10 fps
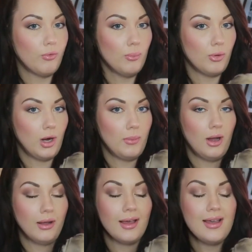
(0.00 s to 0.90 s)
from
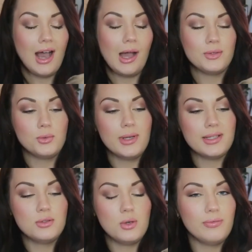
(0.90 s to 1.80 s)
Primark. I was always
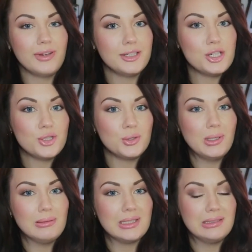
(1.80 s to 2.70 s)
not very
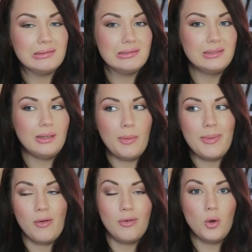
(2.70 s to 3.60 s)
sure. I was like, oh, I'm a
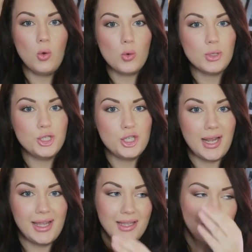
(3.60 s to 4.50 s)
bit of an awkward
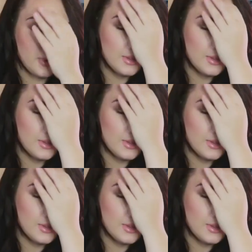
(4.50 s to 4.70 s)
shape.